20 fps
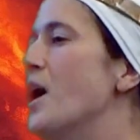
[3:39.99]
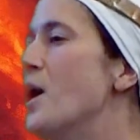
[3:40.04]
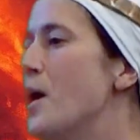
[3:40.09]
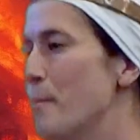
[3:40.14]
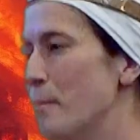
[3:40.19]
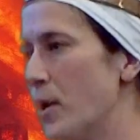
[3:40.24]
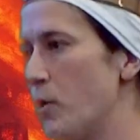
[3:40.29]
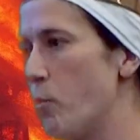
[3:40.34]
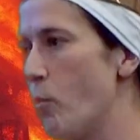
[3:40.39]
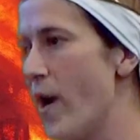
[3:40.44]

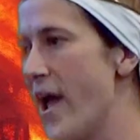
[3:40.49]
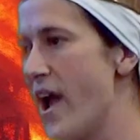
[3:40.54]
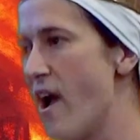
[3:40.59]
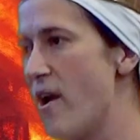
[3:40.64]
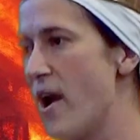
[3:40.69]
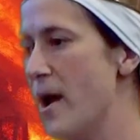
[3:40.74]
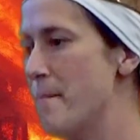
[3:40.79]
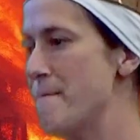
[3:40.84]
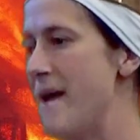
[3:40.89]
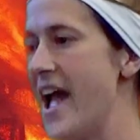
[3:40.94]
But where
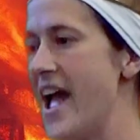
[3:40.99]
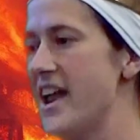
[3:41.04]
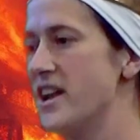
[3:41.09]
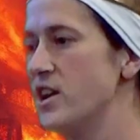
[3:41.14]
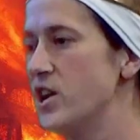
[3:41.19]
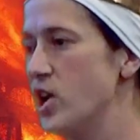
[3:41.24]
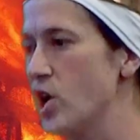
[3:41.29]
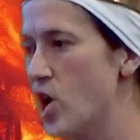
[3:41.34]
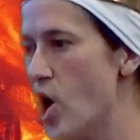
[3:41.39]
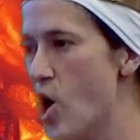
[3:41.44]
a
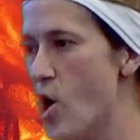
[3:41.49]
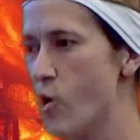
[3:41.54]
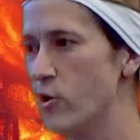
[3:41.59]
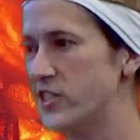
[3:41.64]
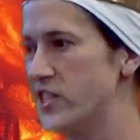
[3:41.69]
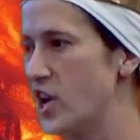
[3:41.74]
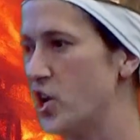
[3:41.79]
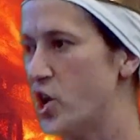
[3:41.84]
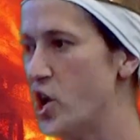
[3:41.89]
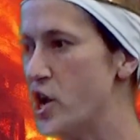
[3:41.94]
man goes,
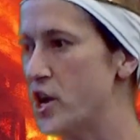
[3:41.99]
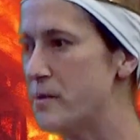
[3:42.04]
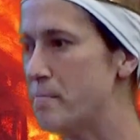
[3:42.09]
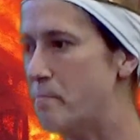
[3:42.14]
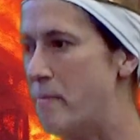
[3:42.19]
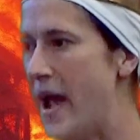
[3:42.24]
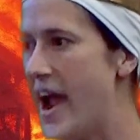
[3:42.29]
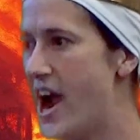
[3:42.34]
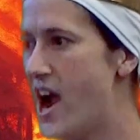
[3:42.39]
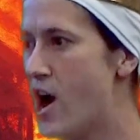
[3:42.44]
a good
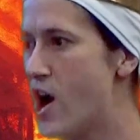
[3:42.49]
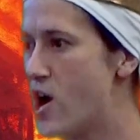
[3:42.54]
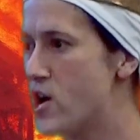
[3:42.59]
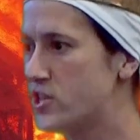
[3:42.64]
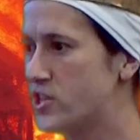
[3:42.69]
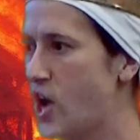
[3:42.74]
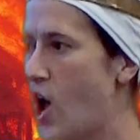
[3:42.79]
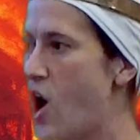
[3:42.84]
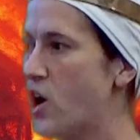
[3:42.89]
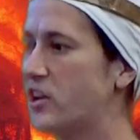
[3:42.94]
bear
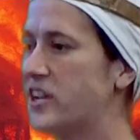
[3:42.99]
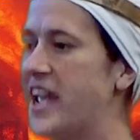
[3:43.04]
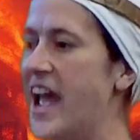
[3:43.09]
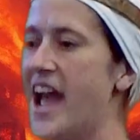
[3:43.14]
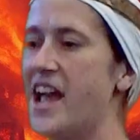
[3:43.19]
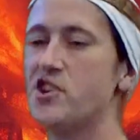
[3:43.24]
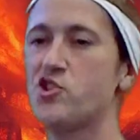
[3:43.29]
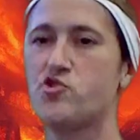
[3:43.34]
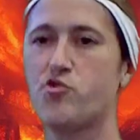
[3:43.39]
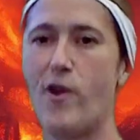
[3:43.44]
dog
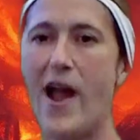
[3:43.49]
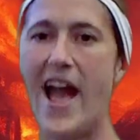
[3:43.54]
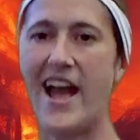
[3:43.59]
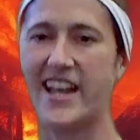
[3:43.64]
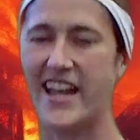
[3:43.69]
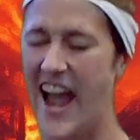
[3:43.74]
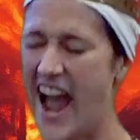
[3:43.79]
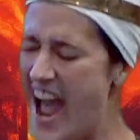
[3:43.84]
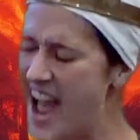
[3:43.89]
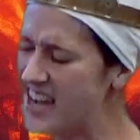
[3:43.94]
can
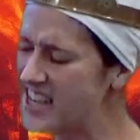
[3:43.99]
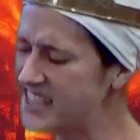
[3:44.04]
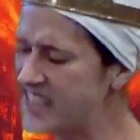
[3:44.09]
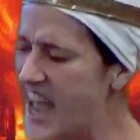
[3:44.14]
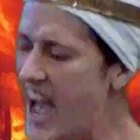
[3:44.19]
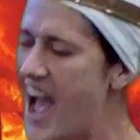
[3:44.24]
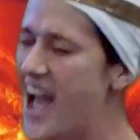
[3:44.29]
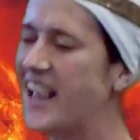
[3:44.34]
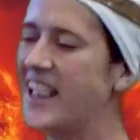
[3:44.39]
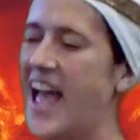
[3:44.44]
track. And
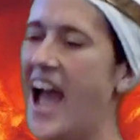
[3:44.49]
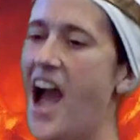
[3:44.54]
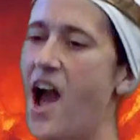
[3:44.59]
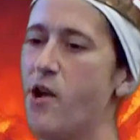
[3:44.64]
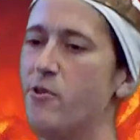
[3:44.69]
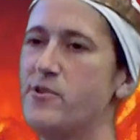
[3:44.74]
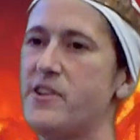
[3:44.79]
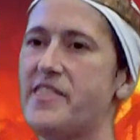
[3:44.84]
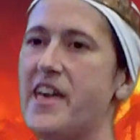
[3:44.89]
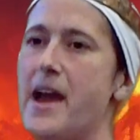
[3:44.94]
I'll
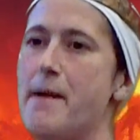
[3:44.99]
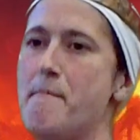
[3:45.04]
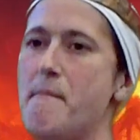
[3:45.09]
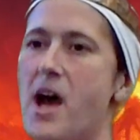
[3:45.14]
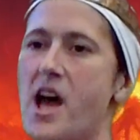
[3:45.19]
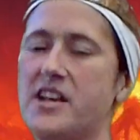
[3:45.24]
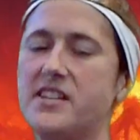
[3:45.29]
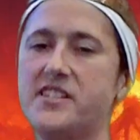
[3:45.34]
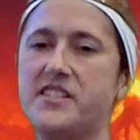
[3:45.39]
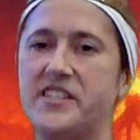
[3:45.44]
hound them
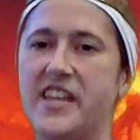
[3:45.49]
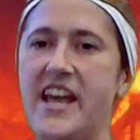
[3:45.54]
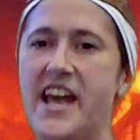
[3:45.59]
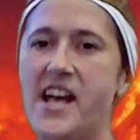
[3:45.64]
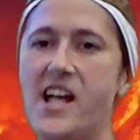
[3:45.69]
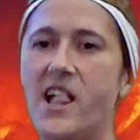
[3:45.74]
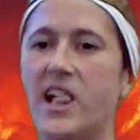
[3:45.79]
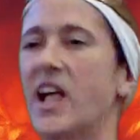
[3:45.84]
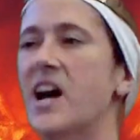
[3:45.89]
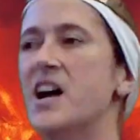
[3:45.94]

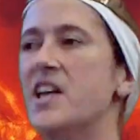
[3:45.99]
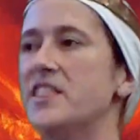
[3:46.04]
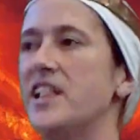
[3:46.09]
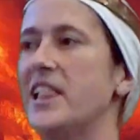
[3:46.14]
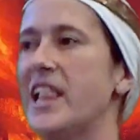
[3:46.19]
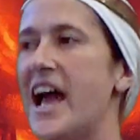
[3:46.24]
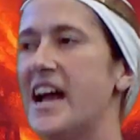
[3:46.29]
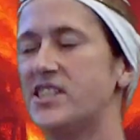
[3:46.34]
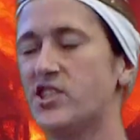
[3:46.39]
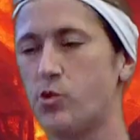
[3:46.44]
until the
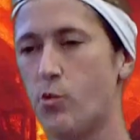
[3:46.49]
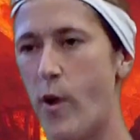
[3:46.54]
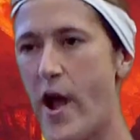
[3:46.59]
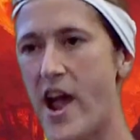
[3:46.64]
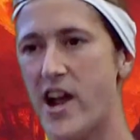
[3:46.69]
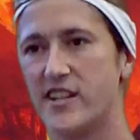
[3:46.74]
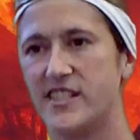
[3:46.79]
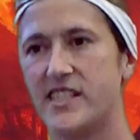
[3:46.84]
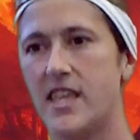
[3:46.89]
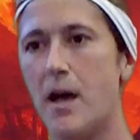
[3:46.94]
last
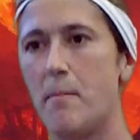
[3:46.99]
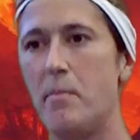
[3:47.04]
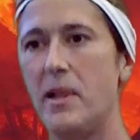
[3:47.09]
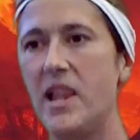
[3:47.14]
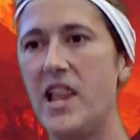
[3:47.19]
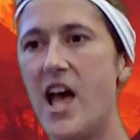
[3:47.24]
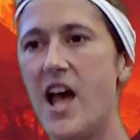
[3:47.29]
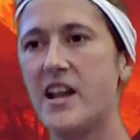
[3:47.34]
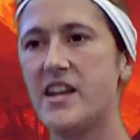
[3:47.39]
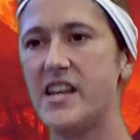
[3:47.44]
wears the
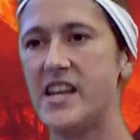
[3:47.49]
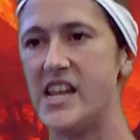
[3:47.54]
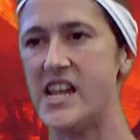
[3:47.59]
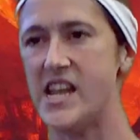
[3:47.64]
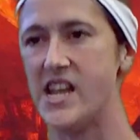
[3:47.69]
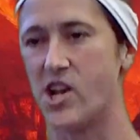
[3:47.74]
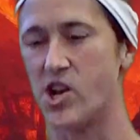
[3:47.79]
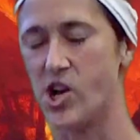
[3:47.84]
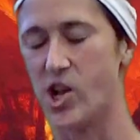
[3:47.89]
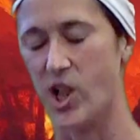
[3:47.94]
blood
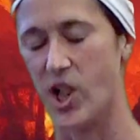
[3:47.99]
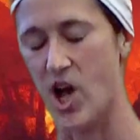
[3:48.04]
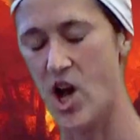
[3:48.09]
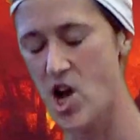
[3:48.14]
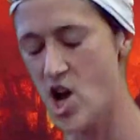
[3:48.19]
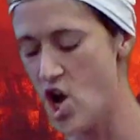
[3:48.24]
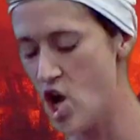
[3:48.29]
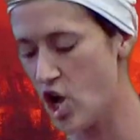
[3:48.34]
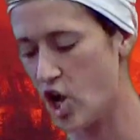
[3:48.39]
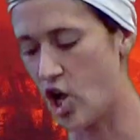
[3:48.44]
eagle,
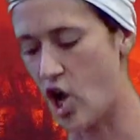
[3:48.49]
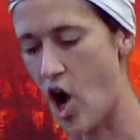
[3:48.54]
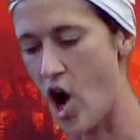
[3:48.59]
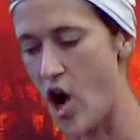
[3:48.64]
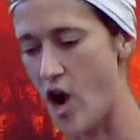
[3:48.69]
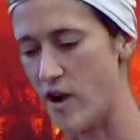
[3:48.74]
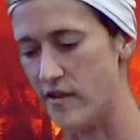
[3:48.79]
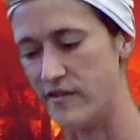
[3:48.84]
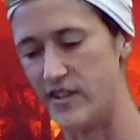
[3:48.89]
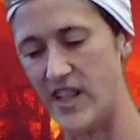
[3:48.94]

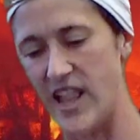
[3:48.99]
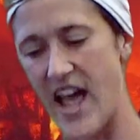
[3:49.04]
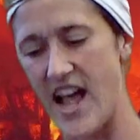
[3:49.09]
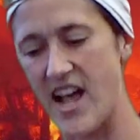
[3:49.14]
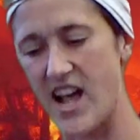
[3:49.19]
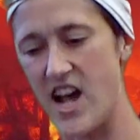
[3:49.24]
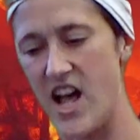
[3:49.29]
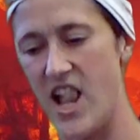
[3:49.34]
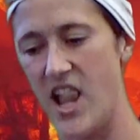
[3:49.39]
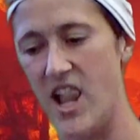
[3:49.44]
carved
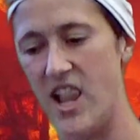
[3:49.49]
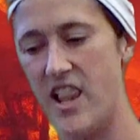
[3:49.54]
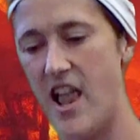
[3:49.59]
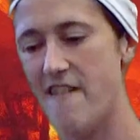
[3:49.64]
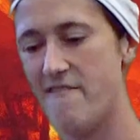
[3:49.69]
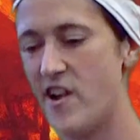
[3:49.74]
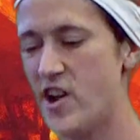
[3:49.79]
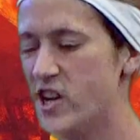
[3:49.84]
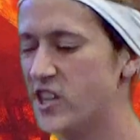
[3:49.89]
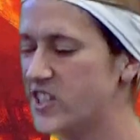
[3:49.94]
like a
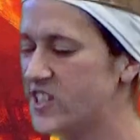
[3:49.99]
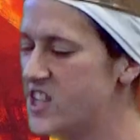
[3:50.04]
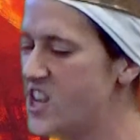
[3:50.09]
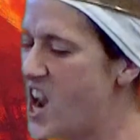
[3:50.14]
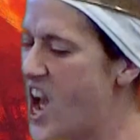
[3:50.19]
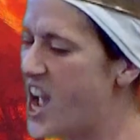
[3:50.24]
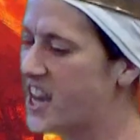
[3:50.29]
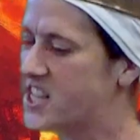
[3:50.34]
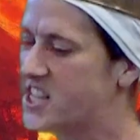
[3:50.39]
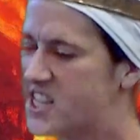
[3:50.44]
lover's
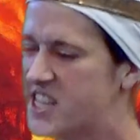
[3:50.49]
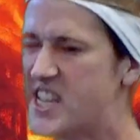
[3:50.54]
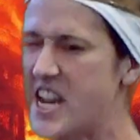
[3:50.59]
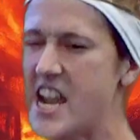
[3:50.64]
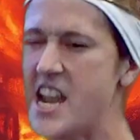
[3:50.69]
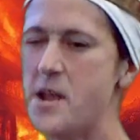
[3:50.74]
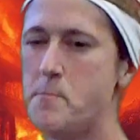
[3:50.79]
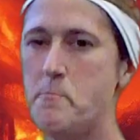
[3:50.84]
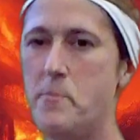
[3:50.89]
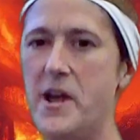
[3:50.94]
knot
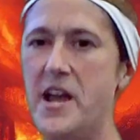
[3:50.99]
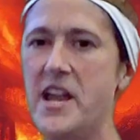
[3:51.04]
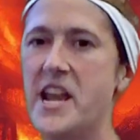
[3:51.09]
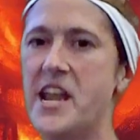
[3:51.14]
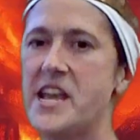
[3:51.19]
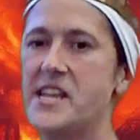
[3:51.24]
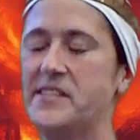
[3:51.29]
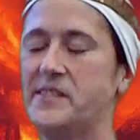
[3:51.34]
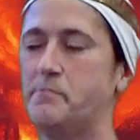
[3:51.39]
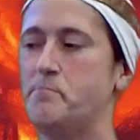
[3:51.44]
deep in
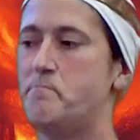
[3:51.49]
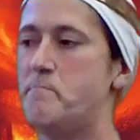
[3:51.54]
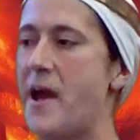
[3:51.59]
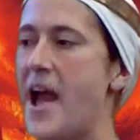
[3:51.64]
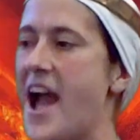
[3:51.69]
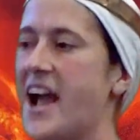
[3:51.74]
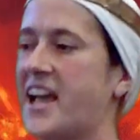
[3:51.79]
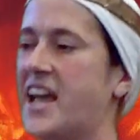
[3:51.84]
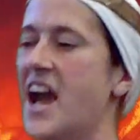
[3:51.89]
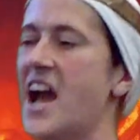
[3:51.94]
his
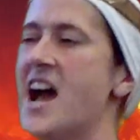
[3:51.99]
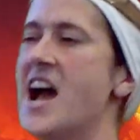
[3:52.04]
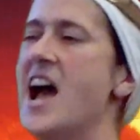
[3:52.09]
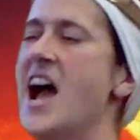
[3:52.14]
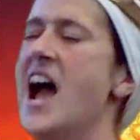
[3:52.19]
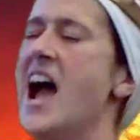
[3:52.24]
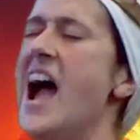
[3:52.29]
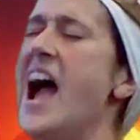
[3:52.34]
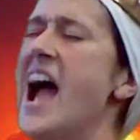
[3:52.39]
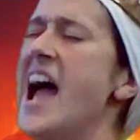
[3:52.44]
back.
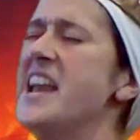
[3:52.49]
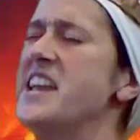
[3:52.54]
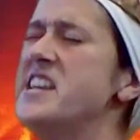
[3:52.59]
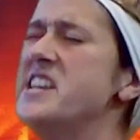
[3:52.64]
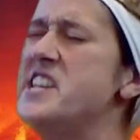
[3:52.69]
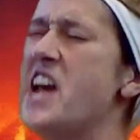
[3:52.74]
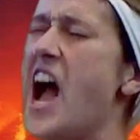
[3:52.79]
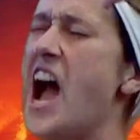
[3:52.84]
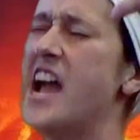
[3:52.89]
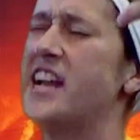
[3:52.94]
And
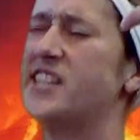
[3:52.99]
I